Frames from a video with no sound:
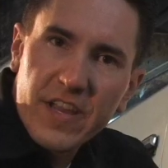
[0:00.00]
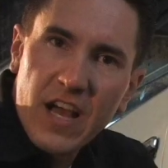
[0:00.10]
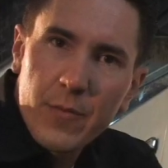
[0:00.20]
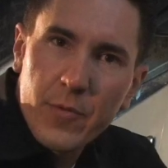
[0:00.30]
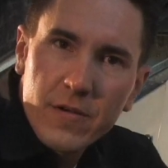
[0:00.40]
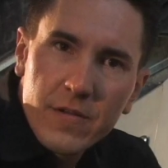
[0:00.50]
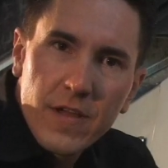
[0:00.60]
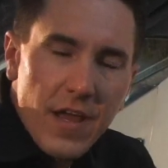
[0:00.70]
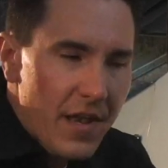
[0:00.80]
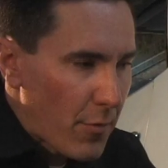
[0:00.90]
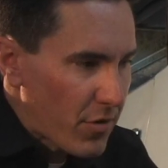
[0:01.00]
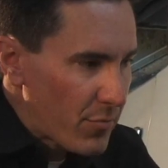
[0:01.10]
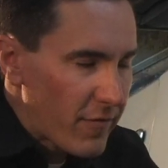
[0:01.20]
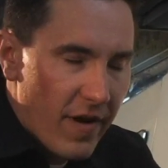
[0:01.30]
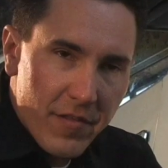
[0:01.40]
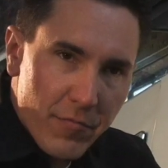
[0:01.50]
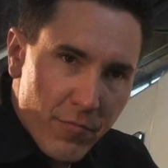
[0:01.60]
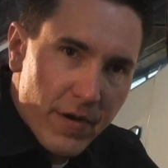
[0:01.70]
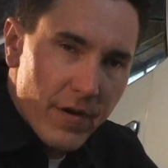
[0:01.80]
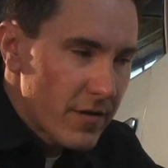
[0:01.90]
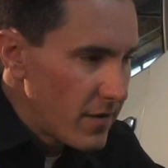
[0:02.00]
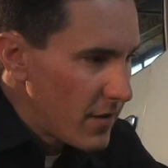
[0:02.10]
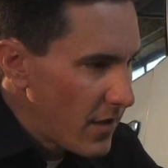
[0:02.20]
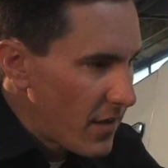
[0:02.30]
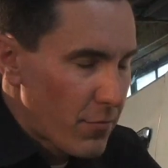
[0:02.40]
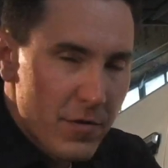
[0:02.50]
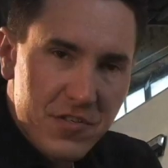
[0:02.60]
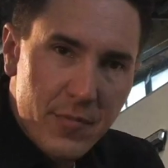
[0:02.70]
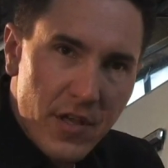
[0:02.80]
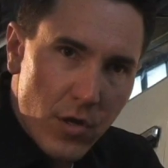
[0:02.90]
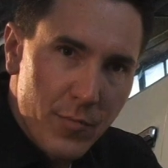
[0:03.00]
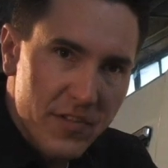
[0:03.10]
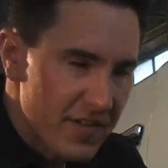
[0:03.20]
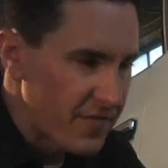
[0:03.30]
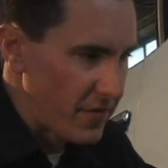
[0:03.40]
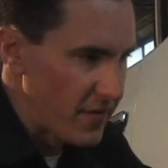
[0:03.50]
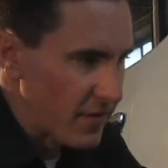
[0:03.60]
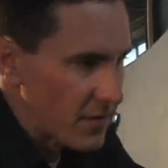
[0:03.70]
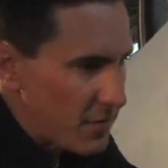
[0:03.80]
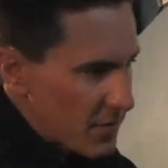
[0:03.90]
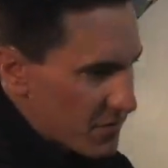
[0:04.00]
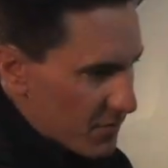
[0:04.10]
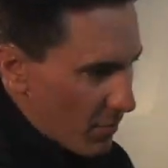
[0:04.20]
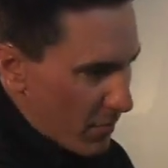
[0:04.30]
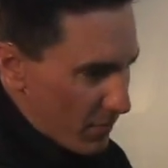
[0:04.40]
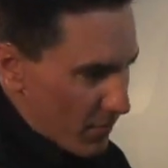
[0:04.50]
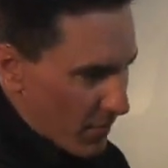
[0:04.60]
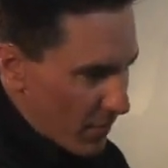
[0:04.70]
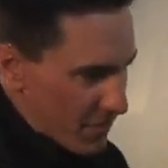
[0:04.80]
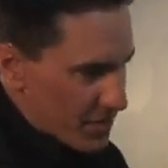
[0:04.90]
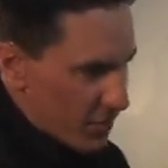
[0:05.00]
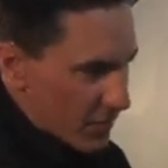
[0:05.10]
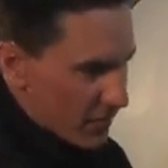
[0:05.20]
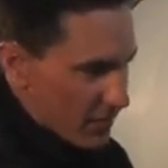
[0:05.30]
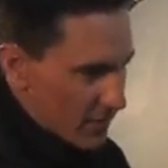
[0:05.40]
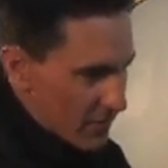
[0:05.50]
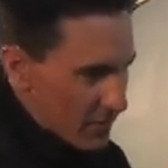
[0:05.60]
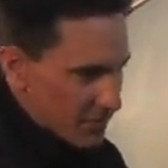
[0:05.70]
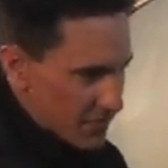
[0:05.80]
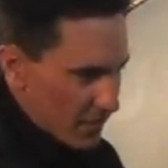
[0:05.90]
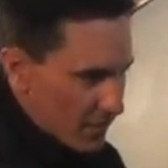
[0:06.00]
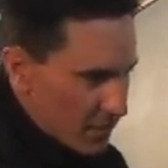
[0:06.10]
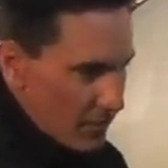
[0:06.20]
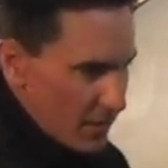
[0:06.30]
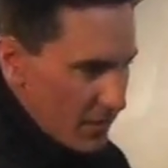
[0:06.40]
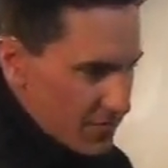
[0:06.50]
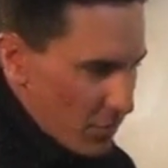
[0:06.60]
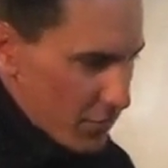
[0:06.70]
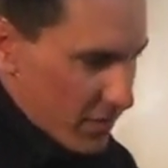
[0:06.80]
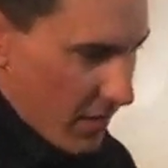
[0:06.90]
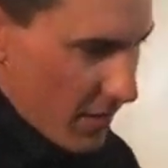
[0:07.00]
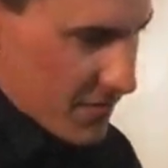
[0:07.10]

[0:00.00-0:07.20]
caliper. Now we're gonna move on to the rear. The rear is gonna be a little bit different here. So what I, what I wanna show you here is uh, these older cars,